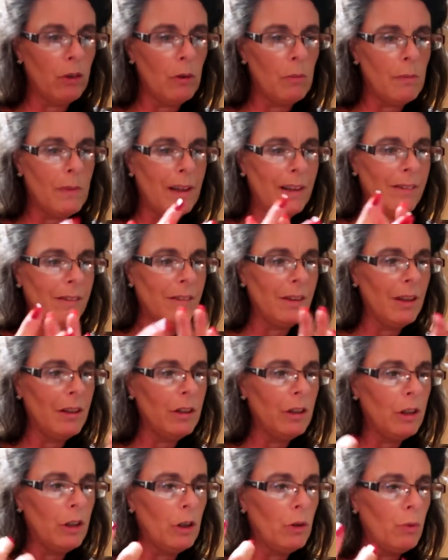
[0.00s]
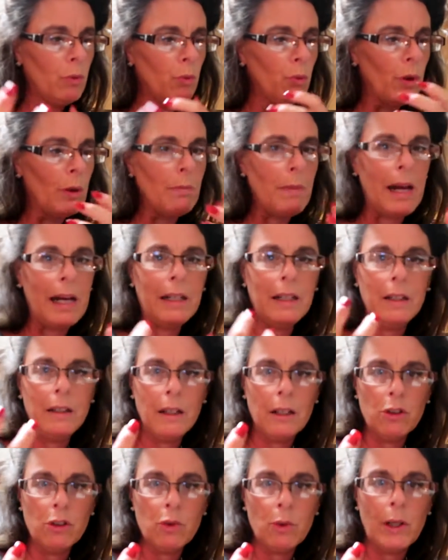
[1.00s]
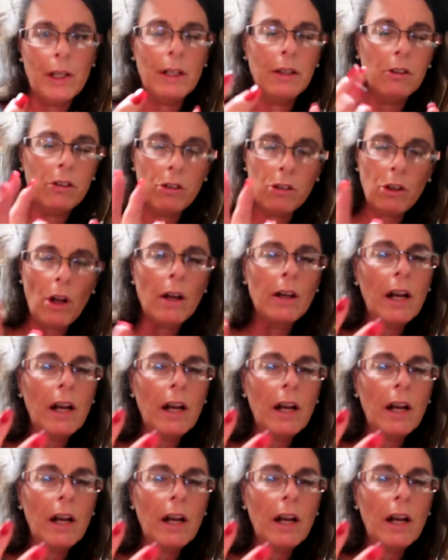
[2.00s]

to mix in the remaining ingredients.